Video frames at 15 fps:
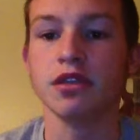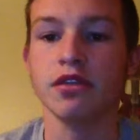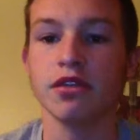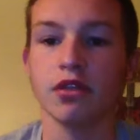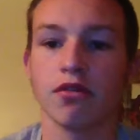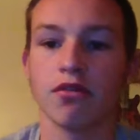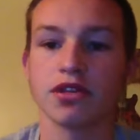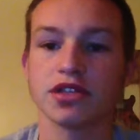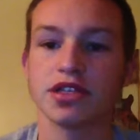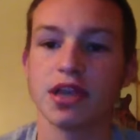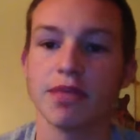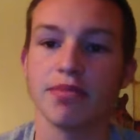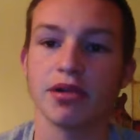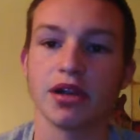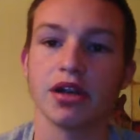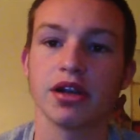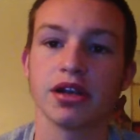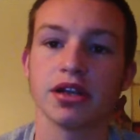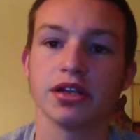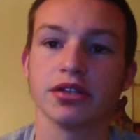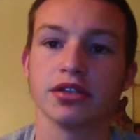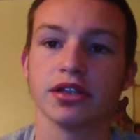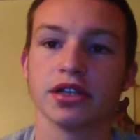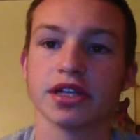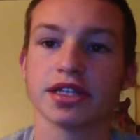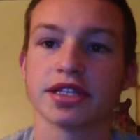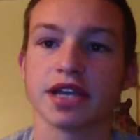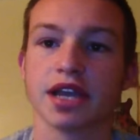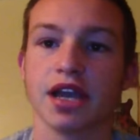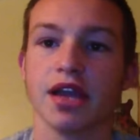The Lord's Supper during
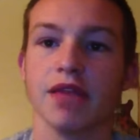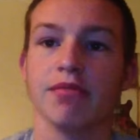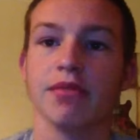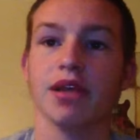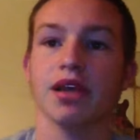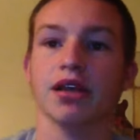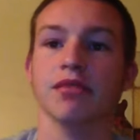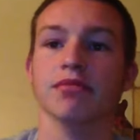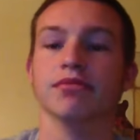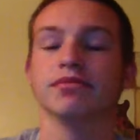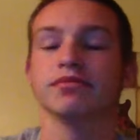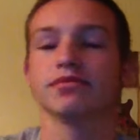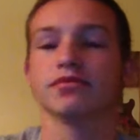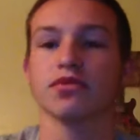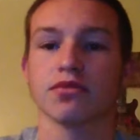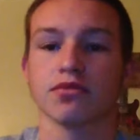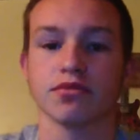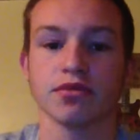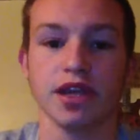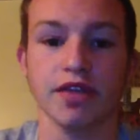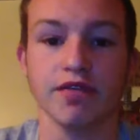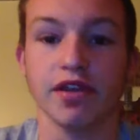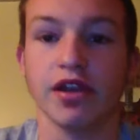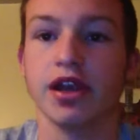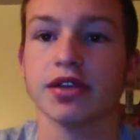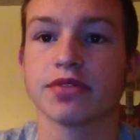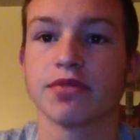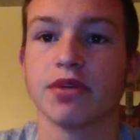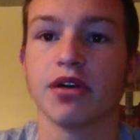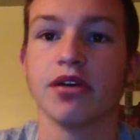this time, it varied
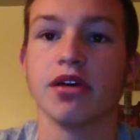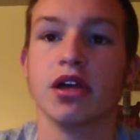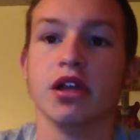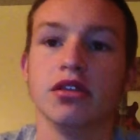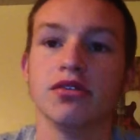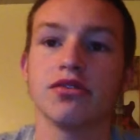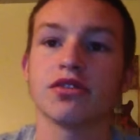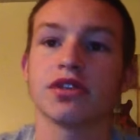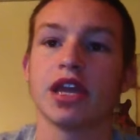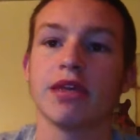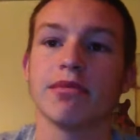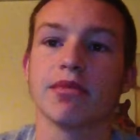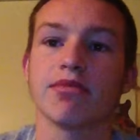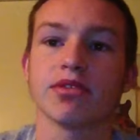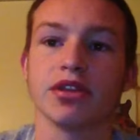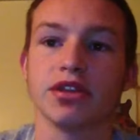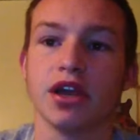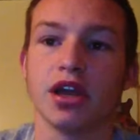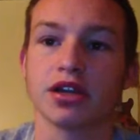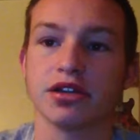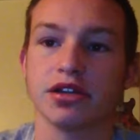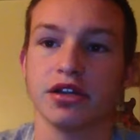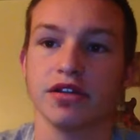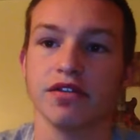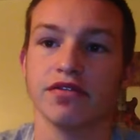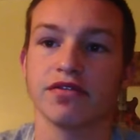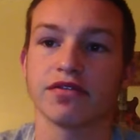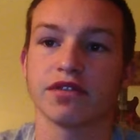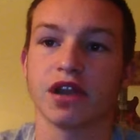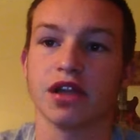as well. Luther came up with a doctrine
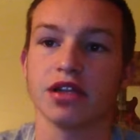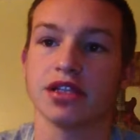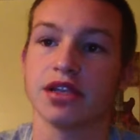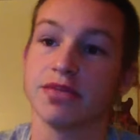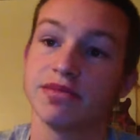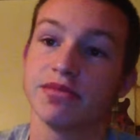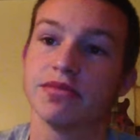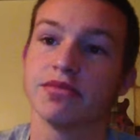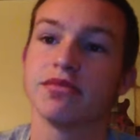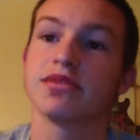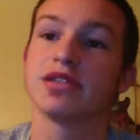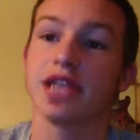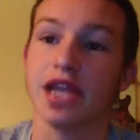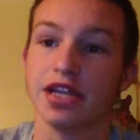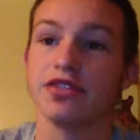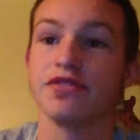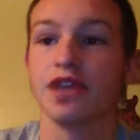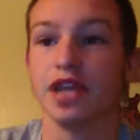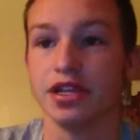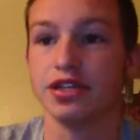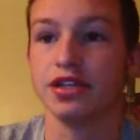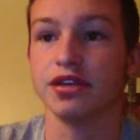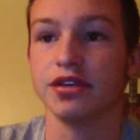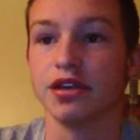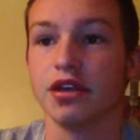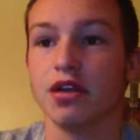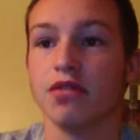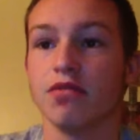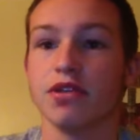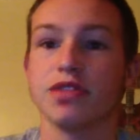of consubstantiation,
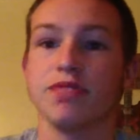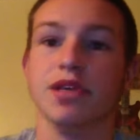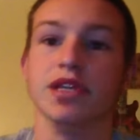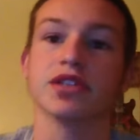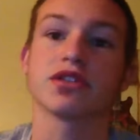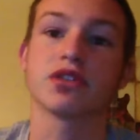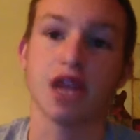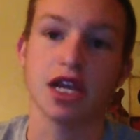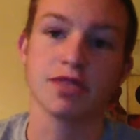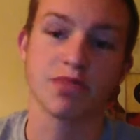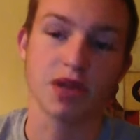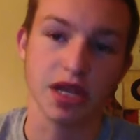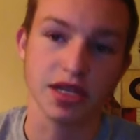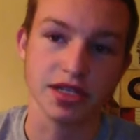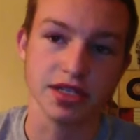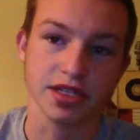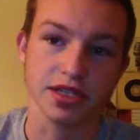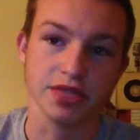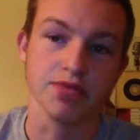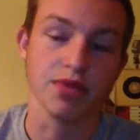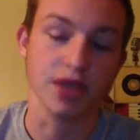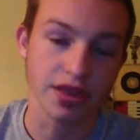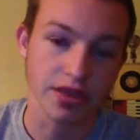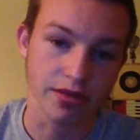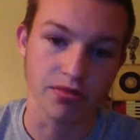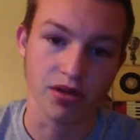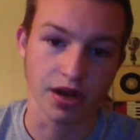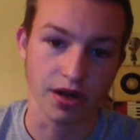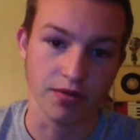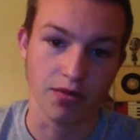which means Christ's presence is with the
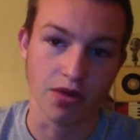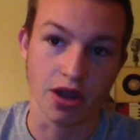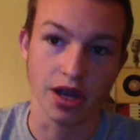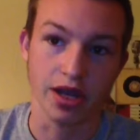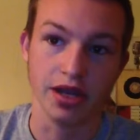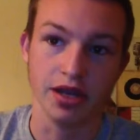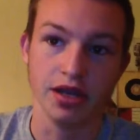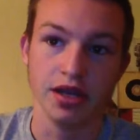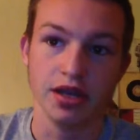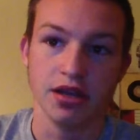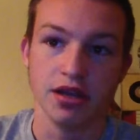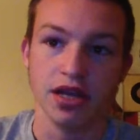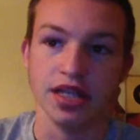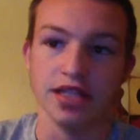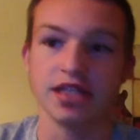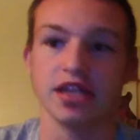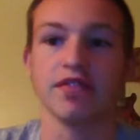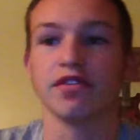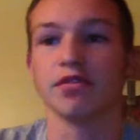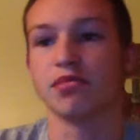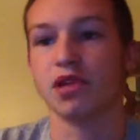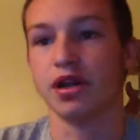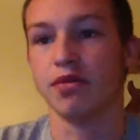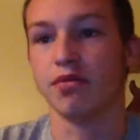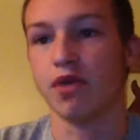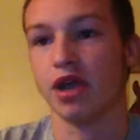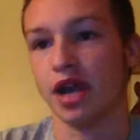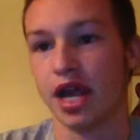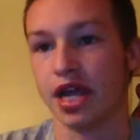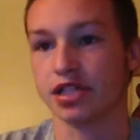bread and wine, instead of the bread and
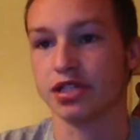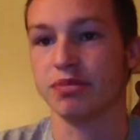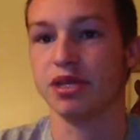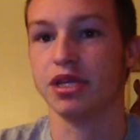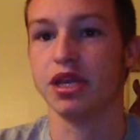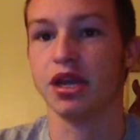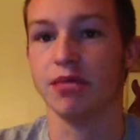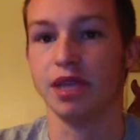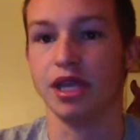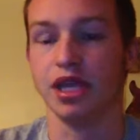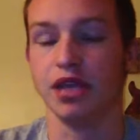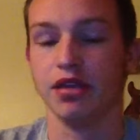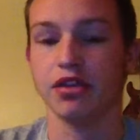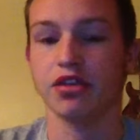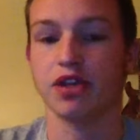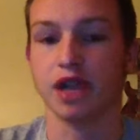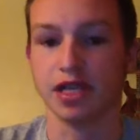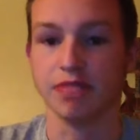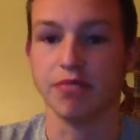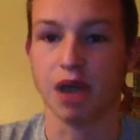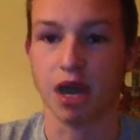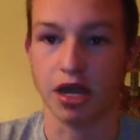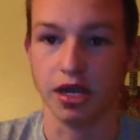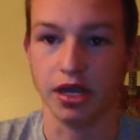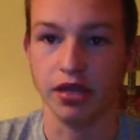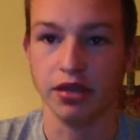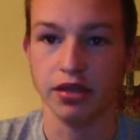wine actually becoming Christ's body.